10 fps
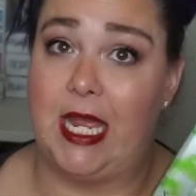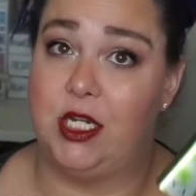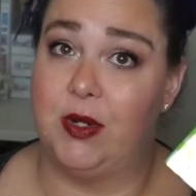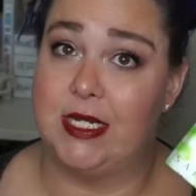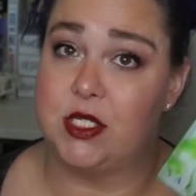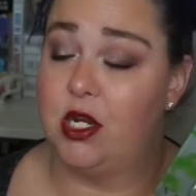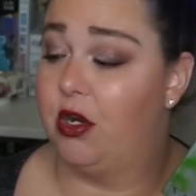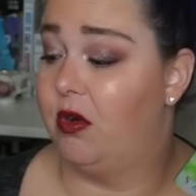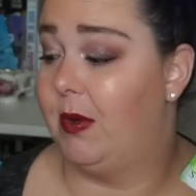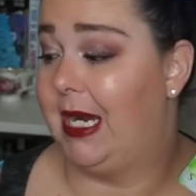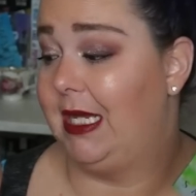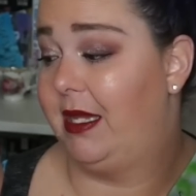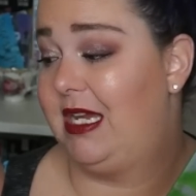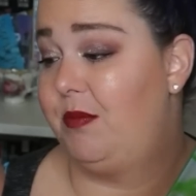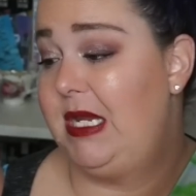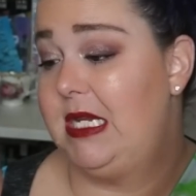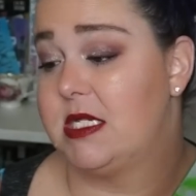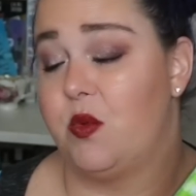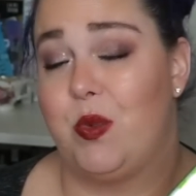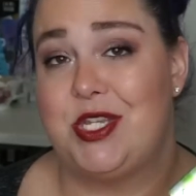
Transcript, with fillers: and you guys know I like me some